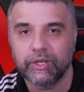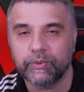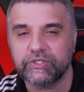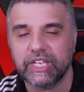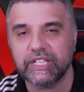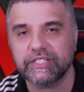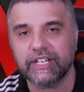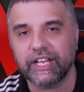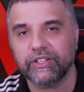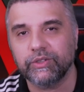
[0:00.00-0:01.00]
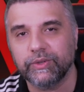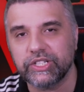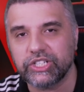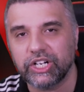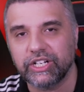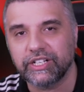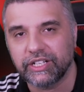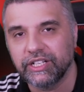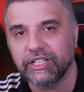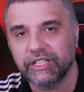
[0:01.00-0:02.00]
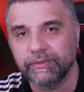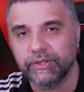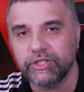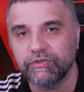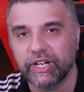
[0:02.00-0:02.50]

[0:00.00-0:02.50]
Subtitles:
We'll see you tonight on the watch along. Come on, you